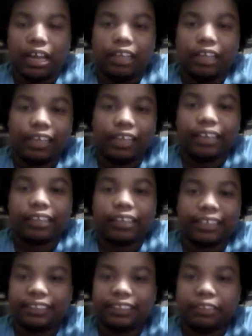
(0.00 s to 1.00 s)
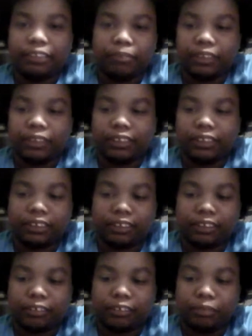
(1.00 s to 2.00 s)
I like that scene
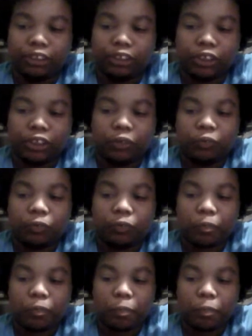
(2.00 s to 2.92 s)
because Michonne